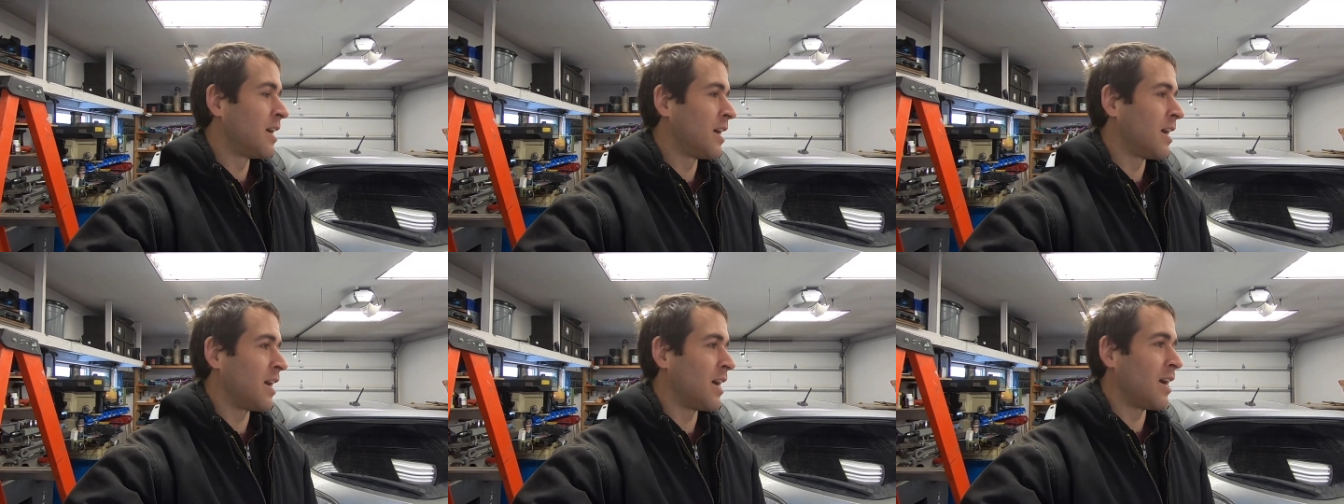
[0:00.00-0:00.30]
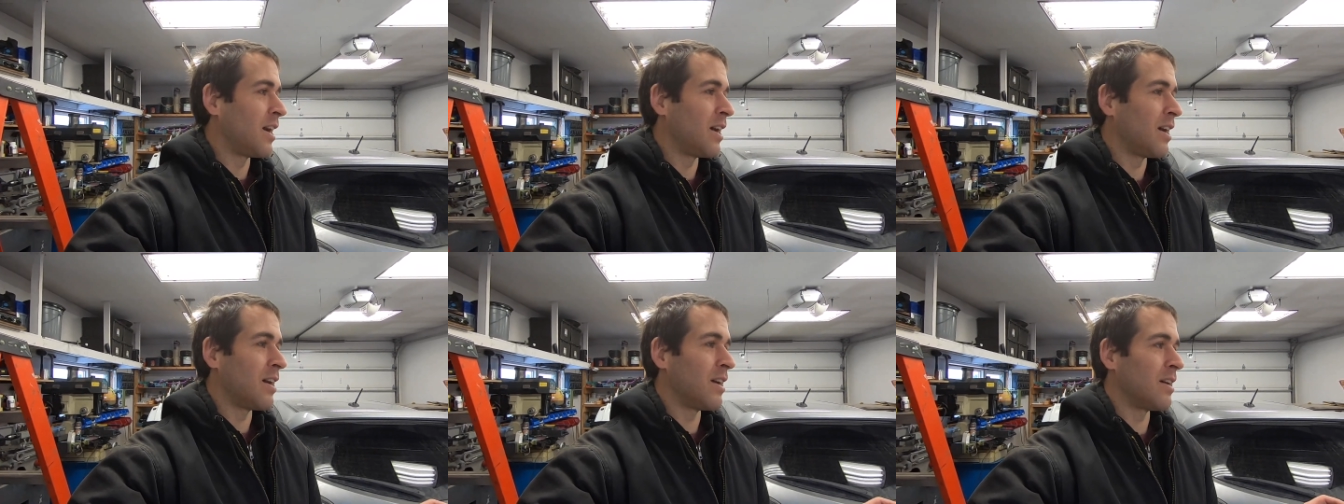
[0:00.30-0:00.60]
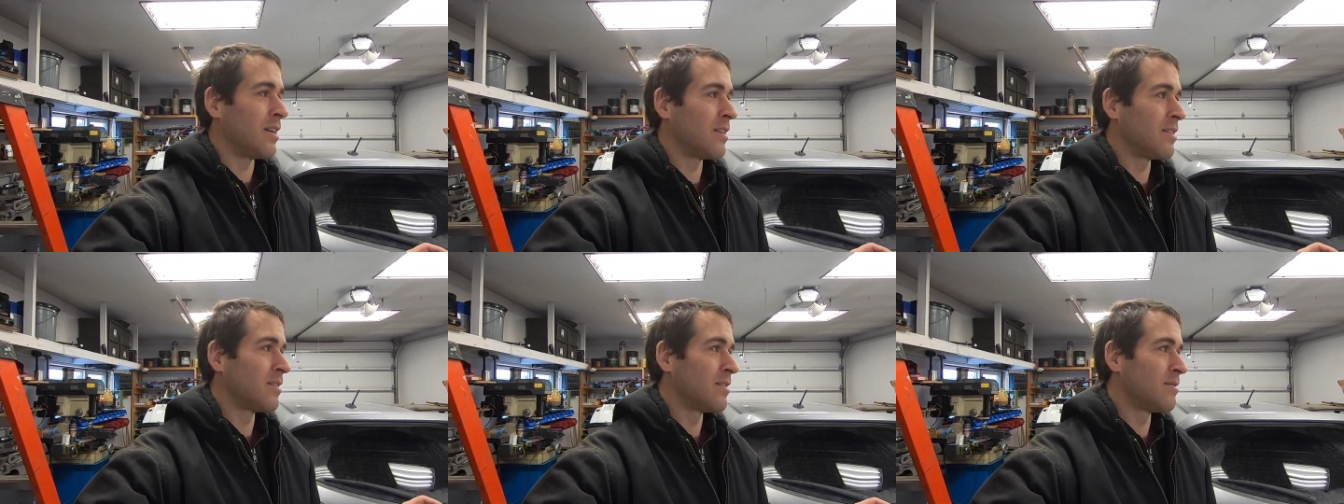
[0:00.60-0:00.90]

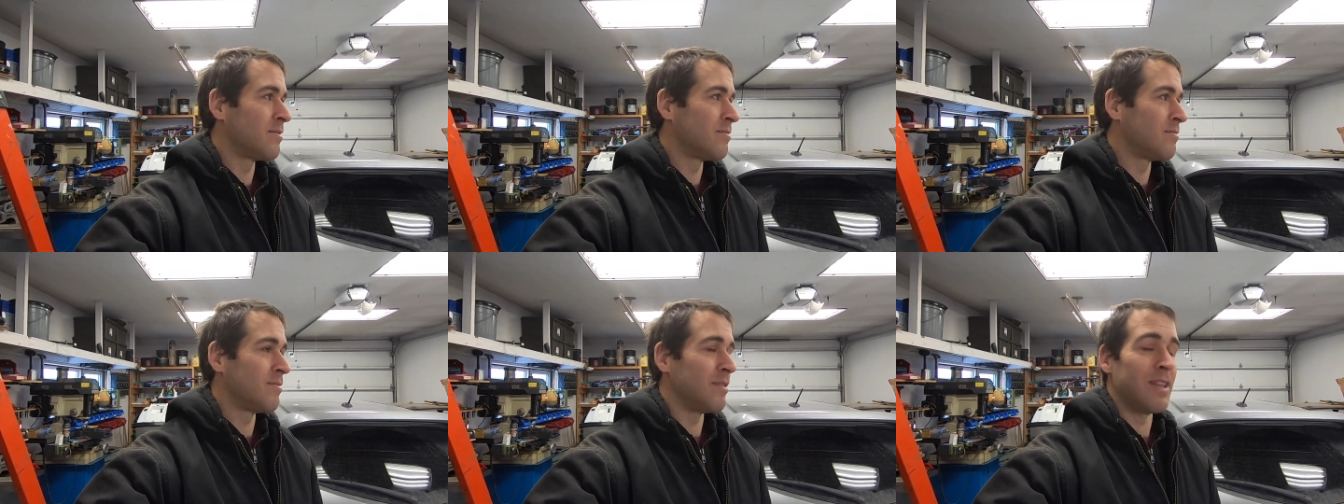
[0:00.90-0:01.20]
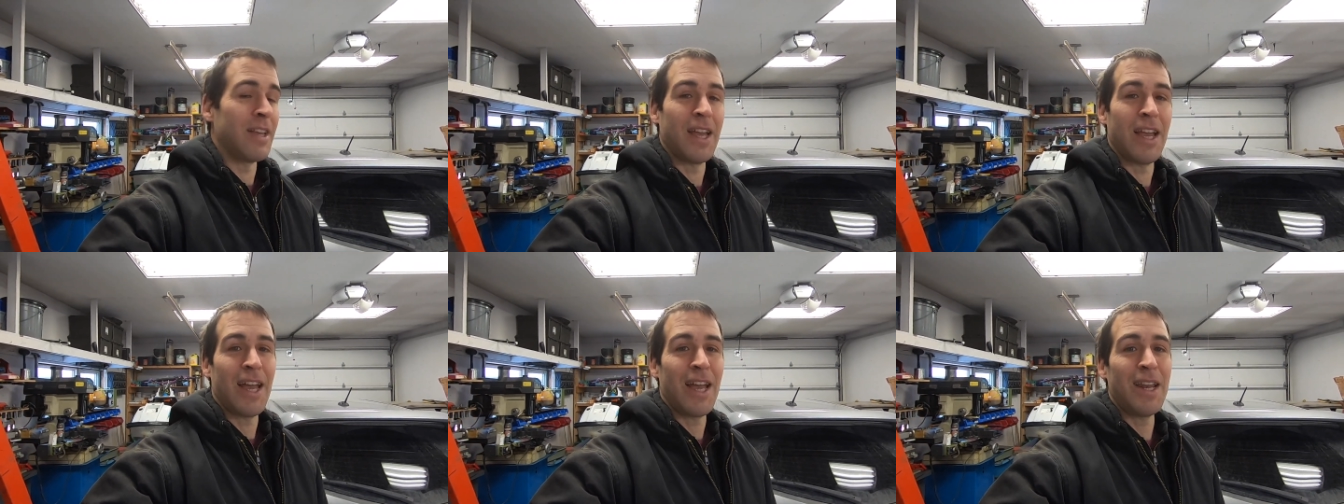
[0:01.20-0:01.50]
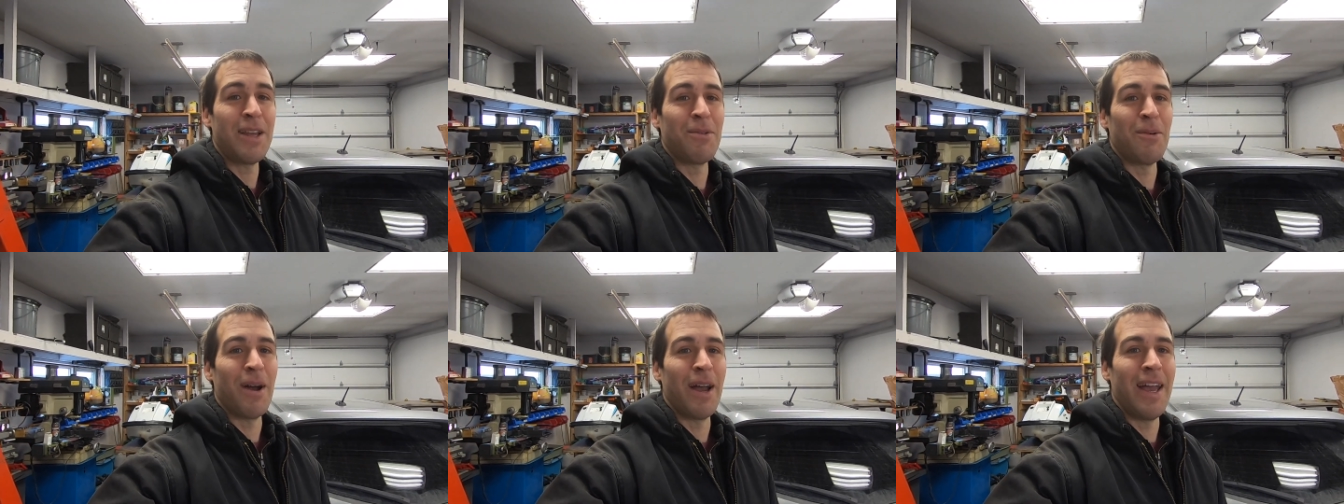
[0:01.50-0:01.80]
Uh,
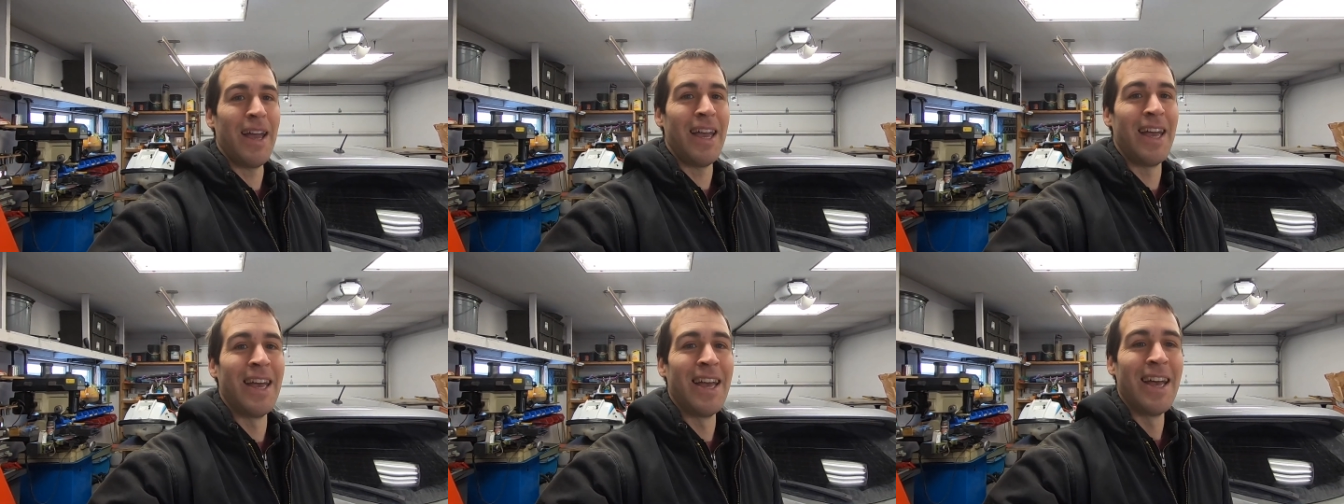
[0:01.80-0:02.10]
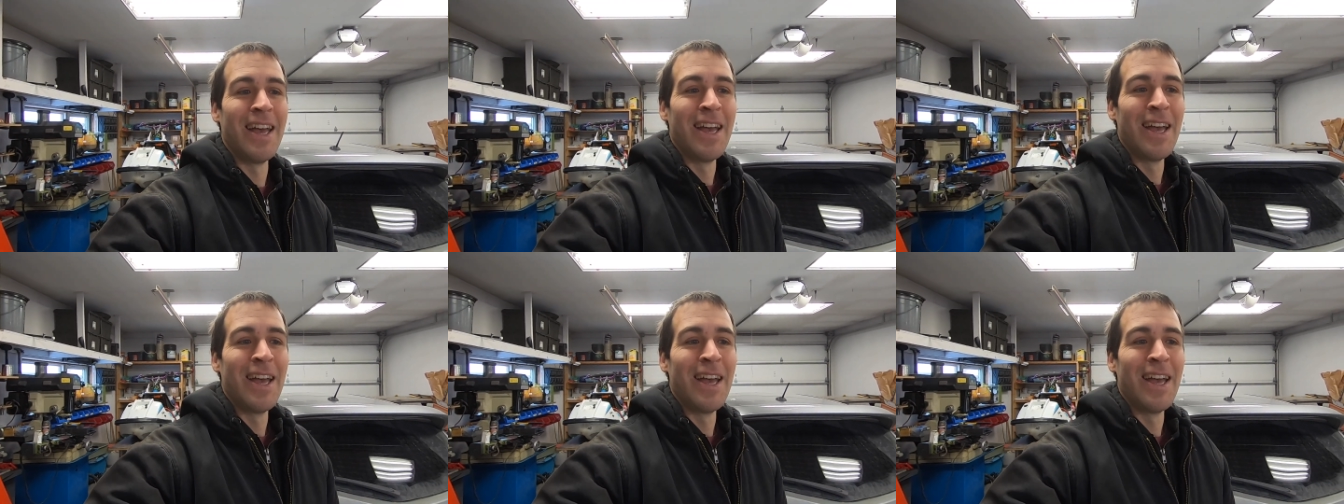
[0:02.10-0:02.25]
anyway,